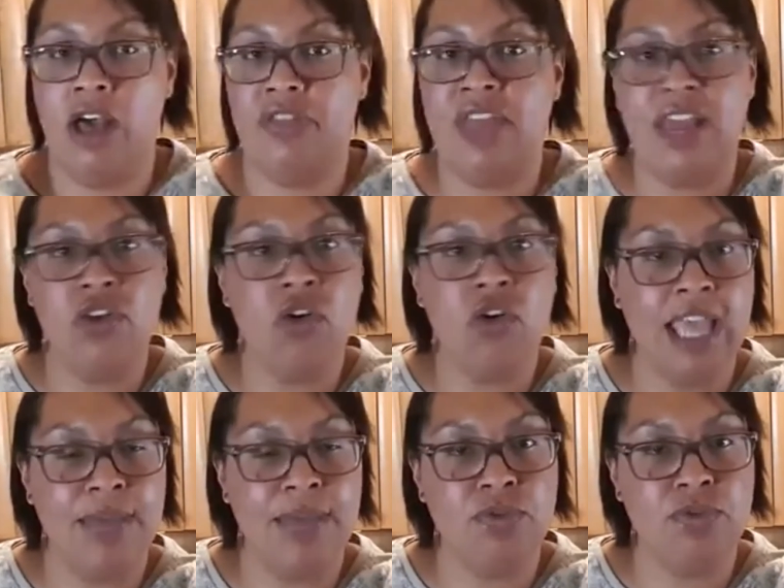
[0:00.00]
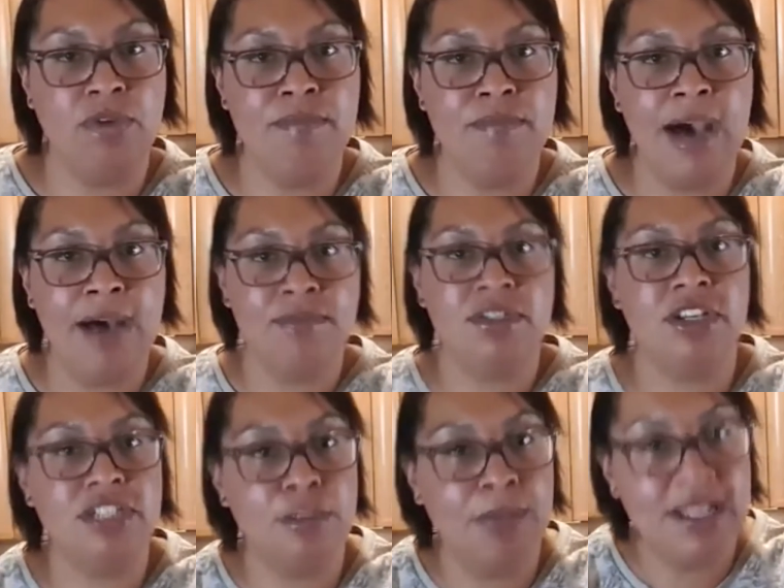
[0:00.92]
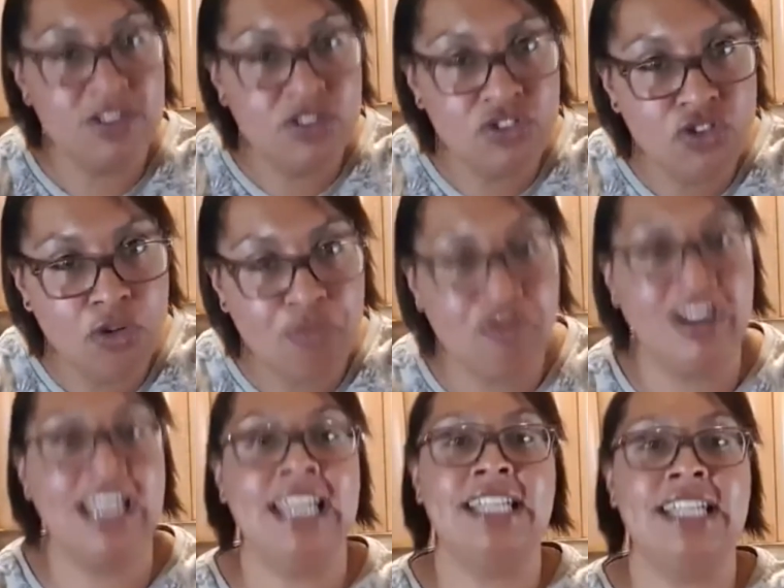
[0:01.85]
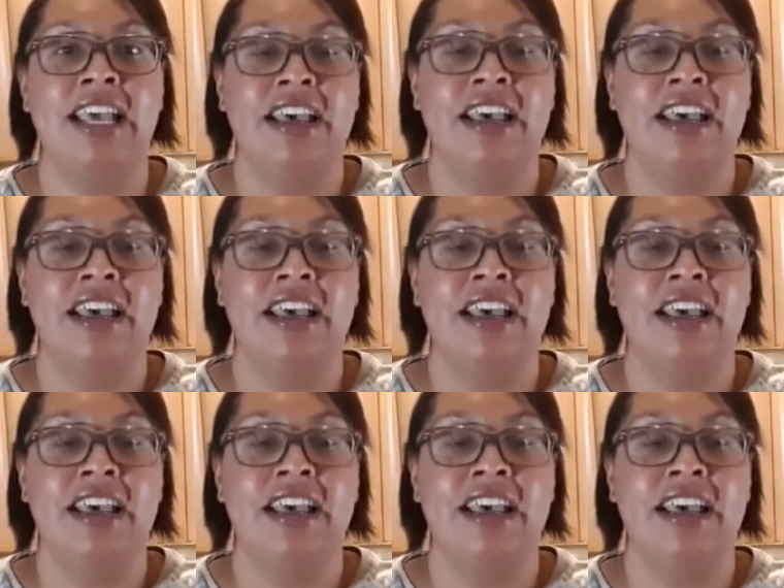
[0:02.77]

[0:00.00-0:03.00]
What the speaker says: they're not kept with mum, so it depends on your breed.